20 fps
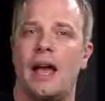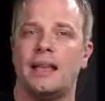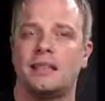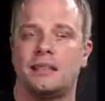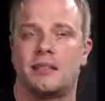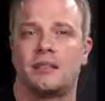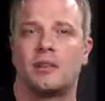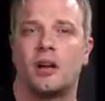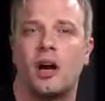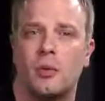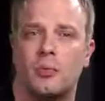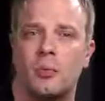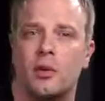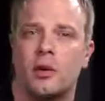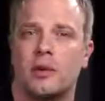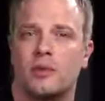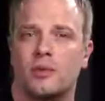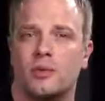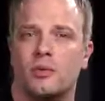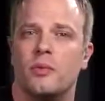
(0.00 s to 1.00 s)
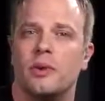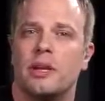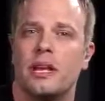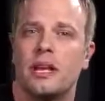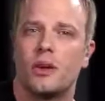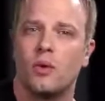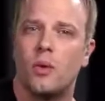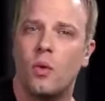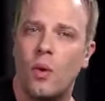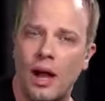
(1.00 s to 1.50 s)
as guitar players, when we
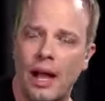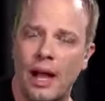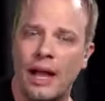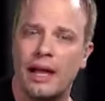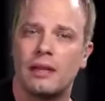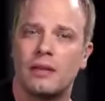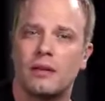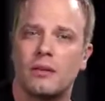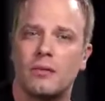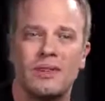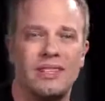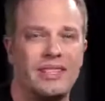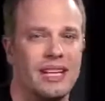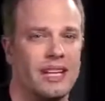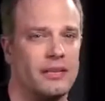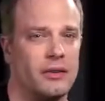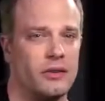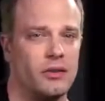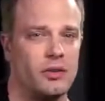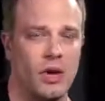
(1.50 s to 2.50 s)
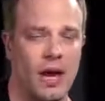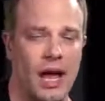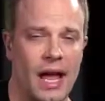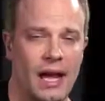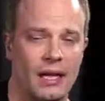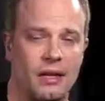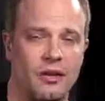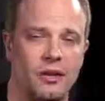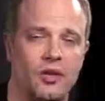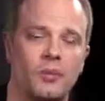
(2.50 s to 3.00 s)
get quiet, we tend to
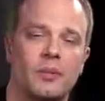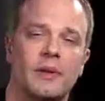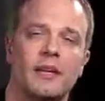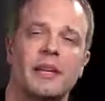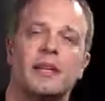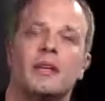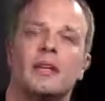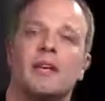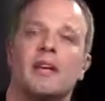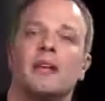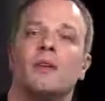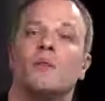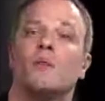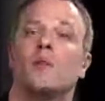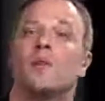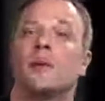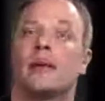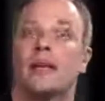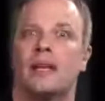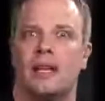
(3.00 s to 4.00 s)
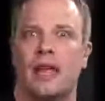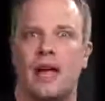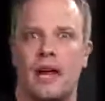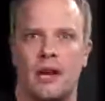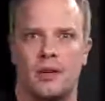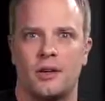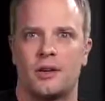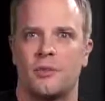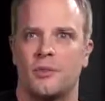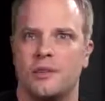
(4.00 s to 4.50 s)
drag a little bit. And when we get
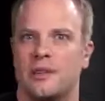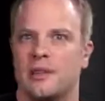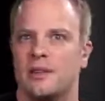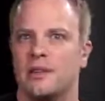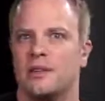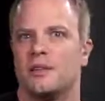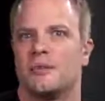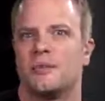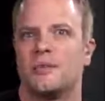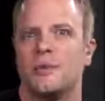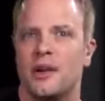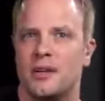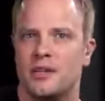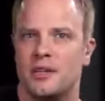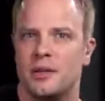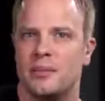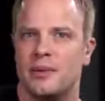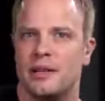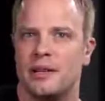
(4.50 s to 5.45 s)
louder, we tend to rush a